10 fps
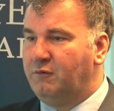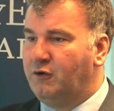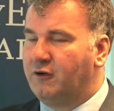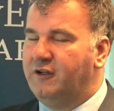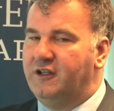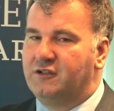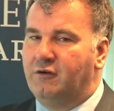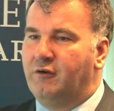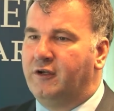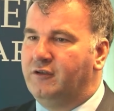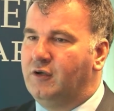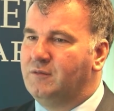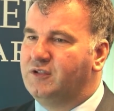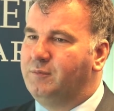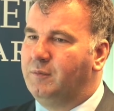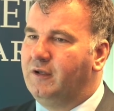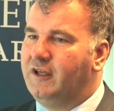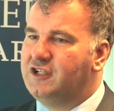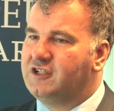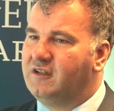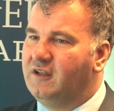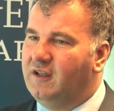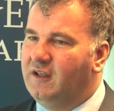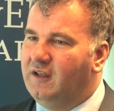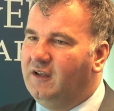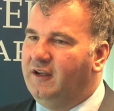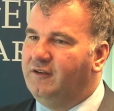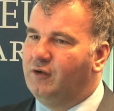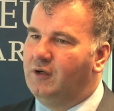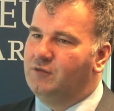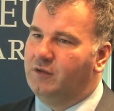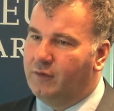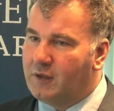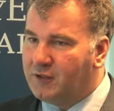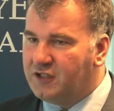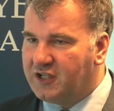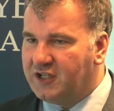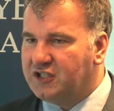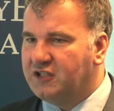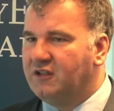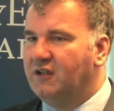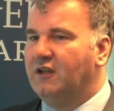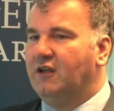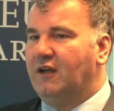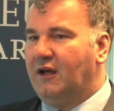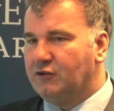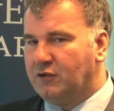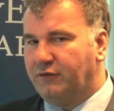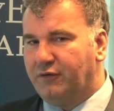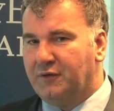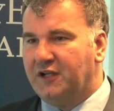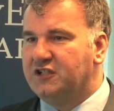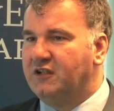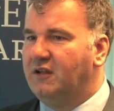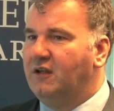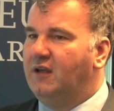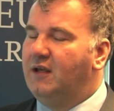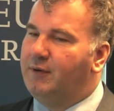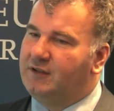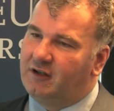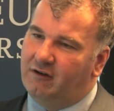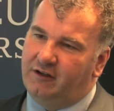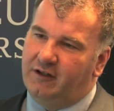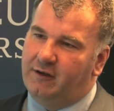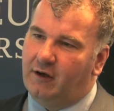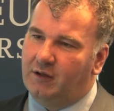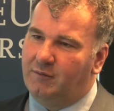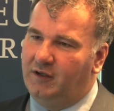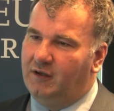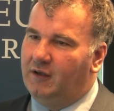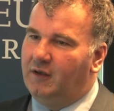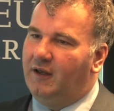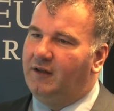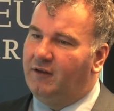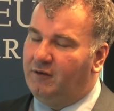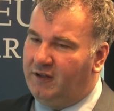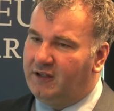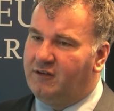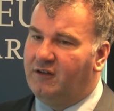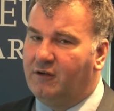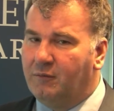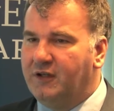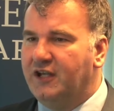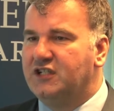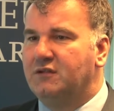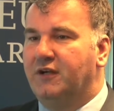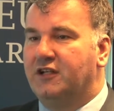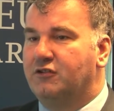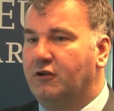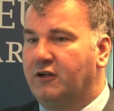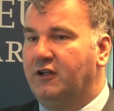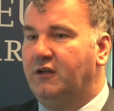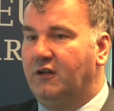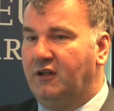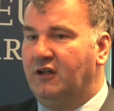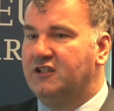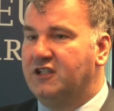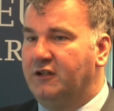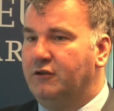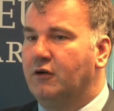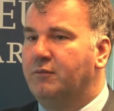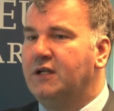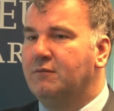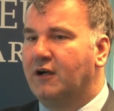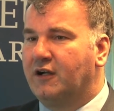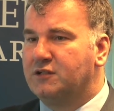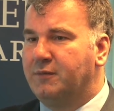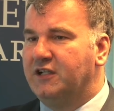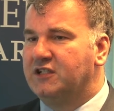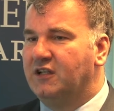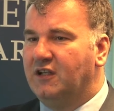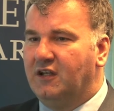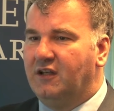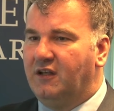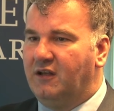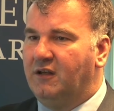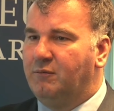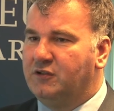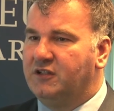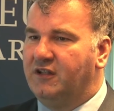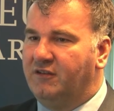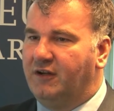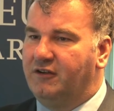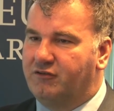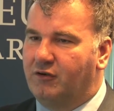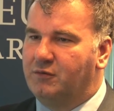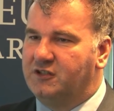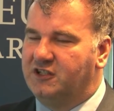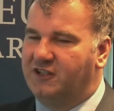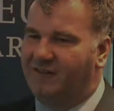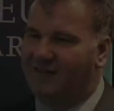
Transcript: Turkey is growing in terms of population, in terms of urbanization, household formation and particularly the economy. And that combination makes Turkey, in, let's say, the European market space, puts it in a very strong position.